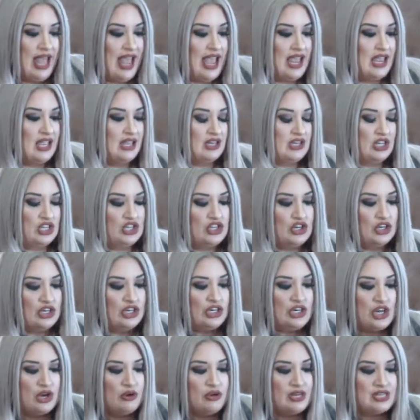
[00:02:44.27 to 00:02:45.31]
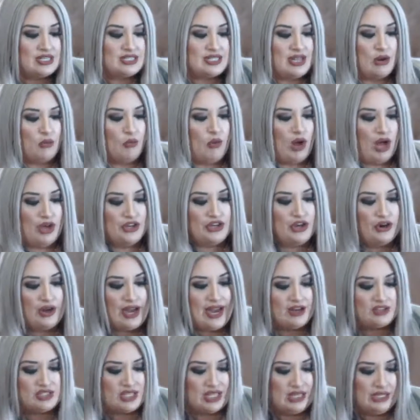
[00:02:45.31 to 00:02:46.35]
And you're gonna notice that while your
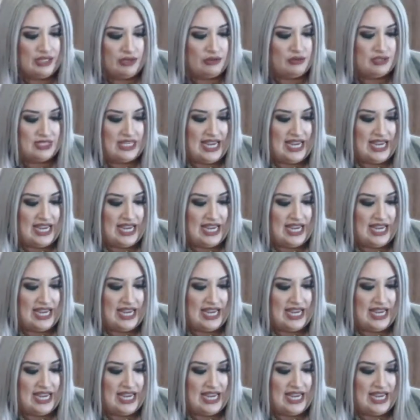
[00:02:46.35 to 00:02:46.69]
hair's a little